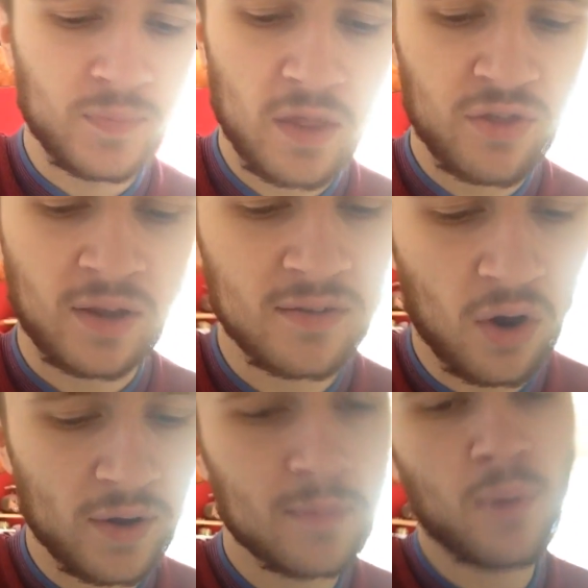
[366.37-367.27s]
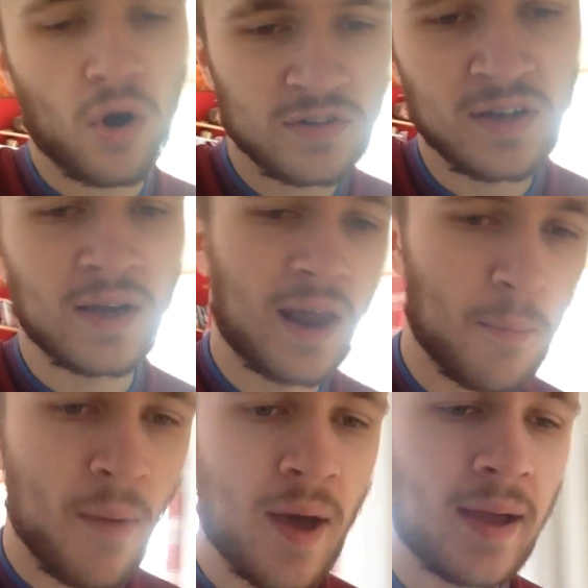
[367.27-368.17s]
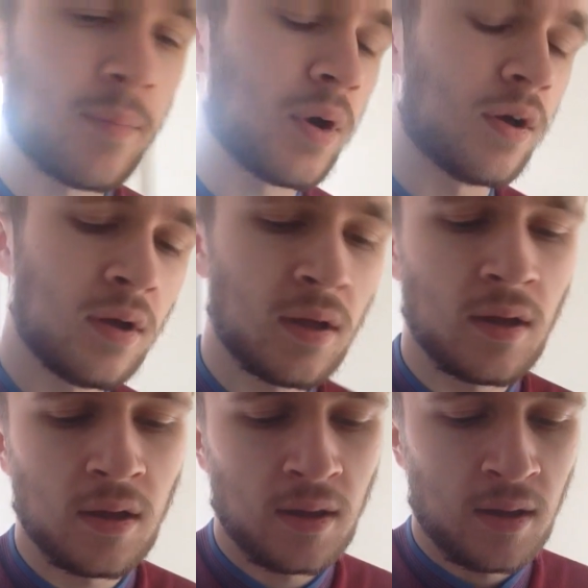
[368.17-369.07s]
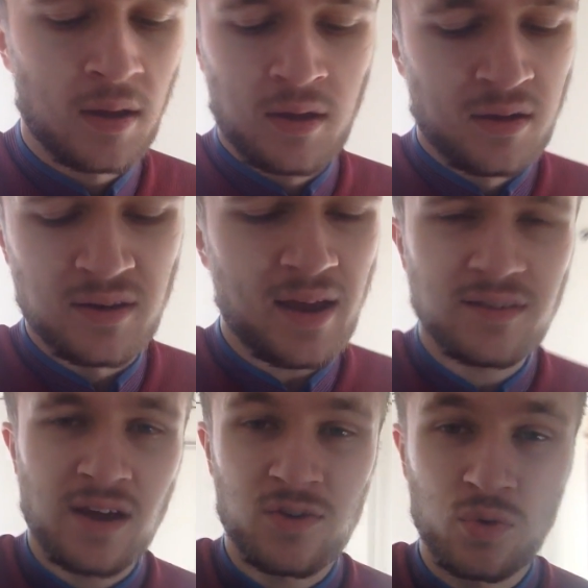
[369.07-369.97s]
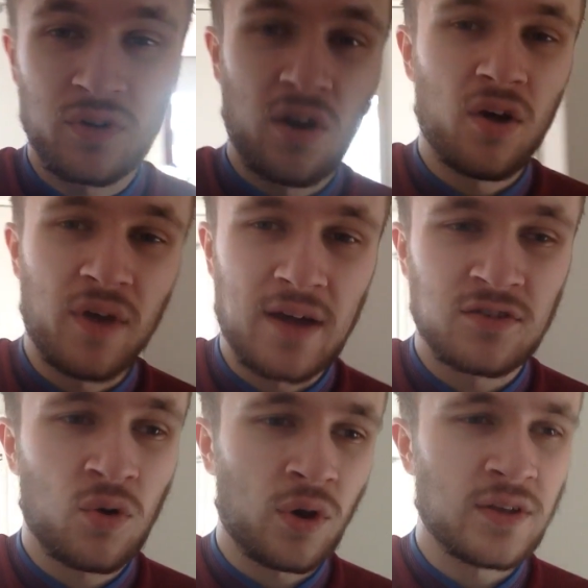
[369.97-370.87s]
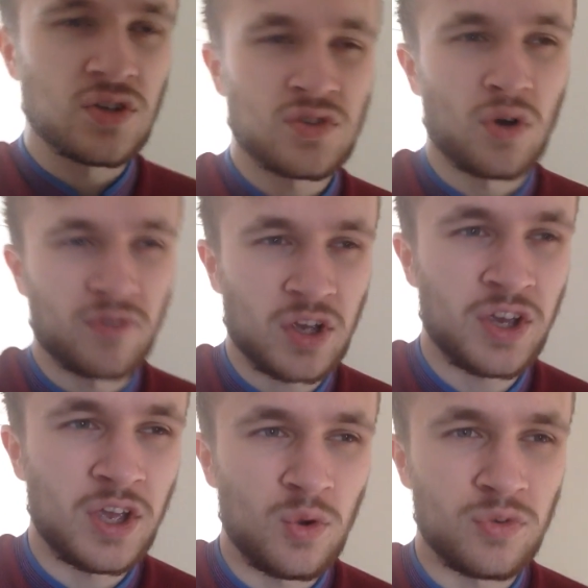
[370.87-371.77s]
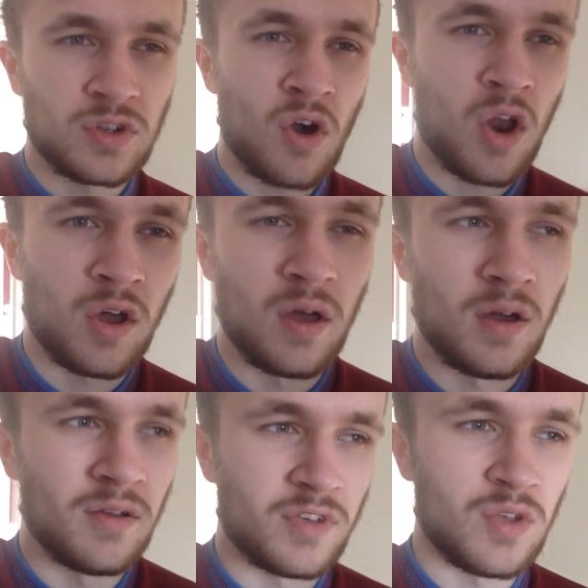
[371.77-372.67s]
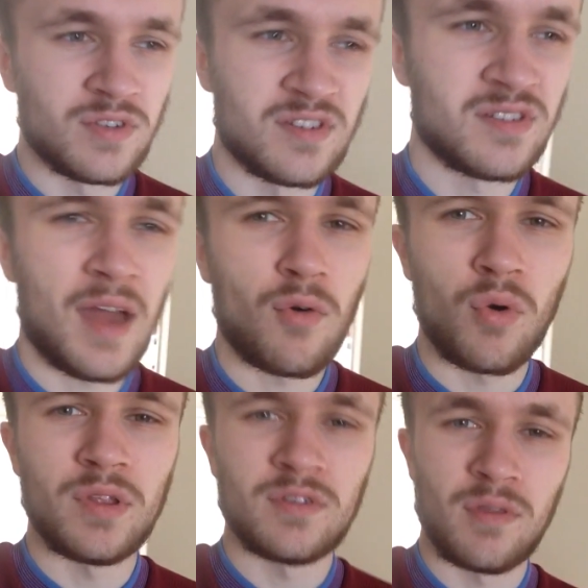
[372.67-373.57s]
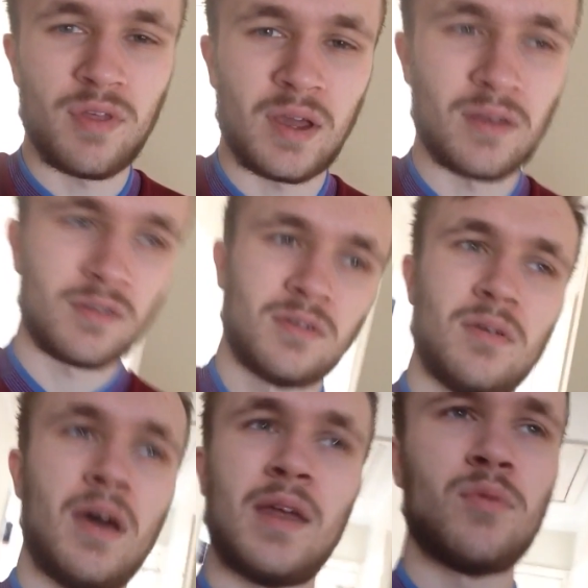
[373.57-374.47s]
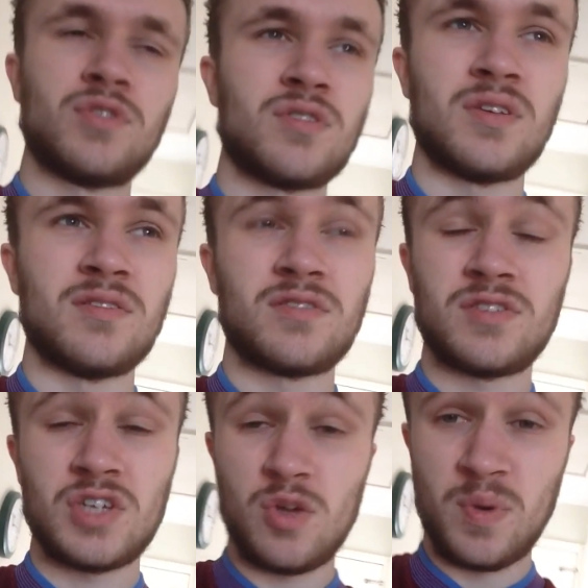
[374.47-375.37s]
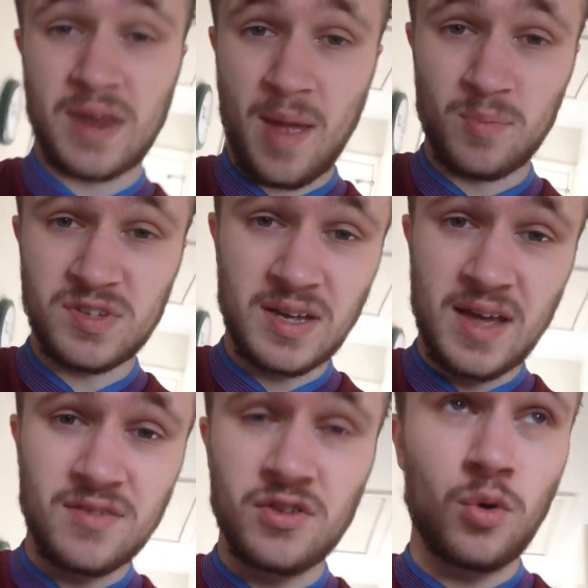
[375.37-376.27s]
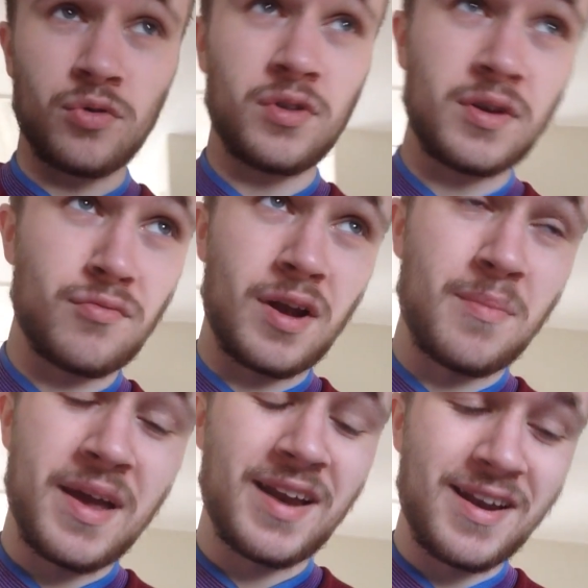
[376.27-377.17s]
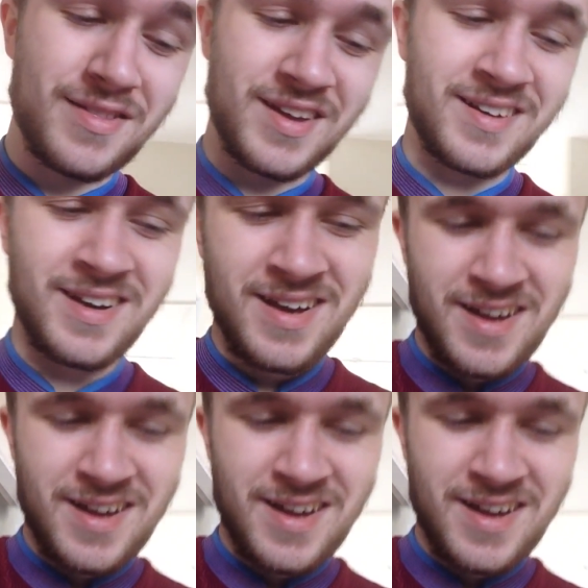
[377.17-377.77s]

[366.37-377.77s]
things like boxing and MMA, but Nate Diaz wasn't like that at all. He just sort of accused Conor of using steroids and things, and it was just these stupid, empty insults that didn't really mean anything.